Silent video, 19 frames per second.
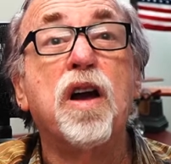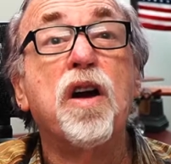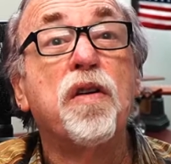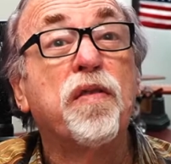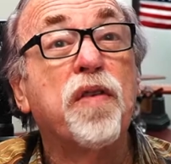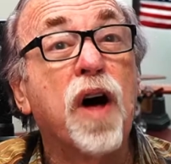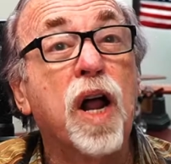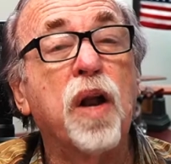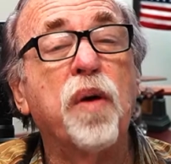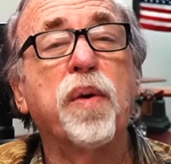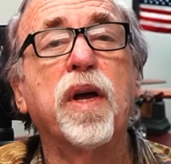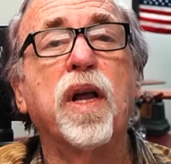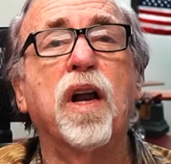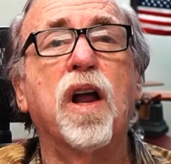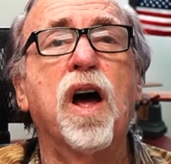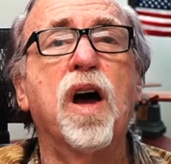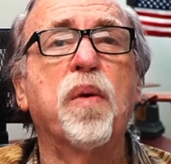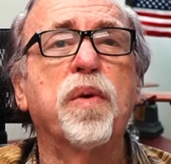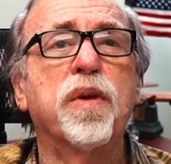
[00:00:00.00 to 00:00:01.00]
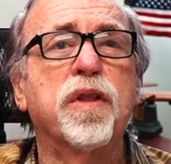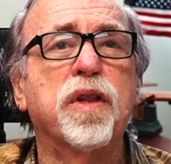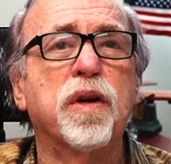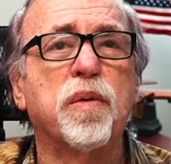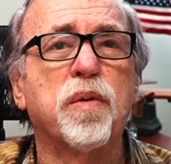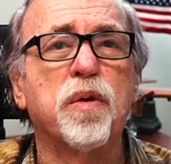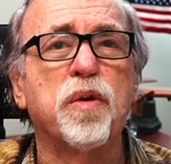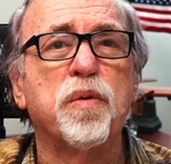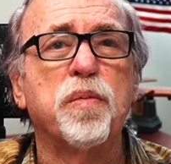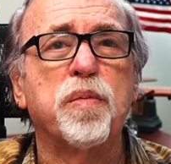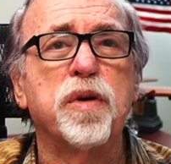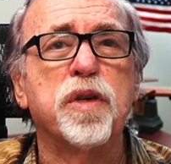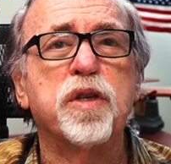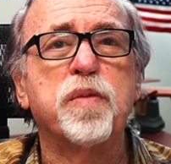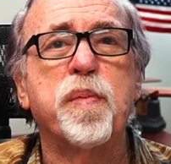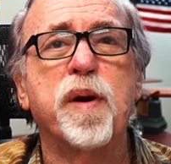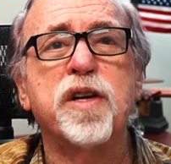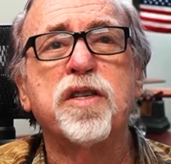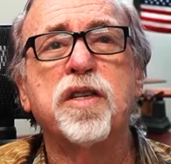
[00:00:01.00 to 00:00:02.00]
following along with the group,
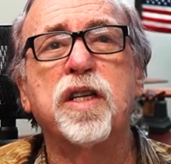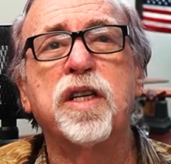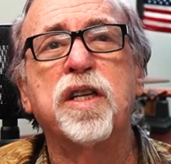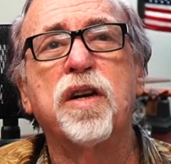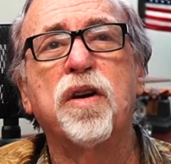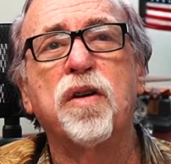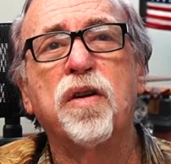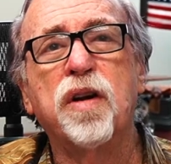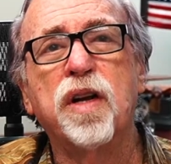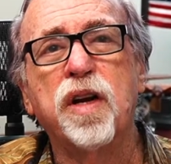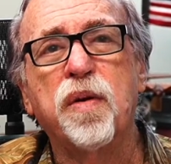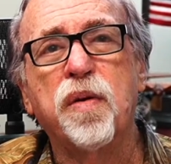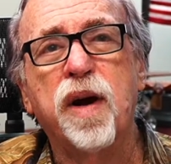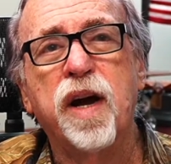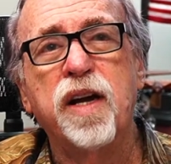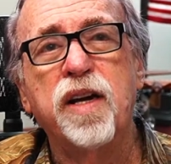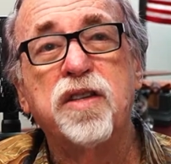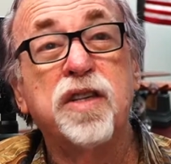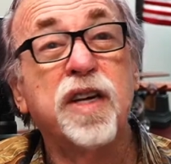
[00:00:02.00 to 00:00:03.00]
especially in the early grades,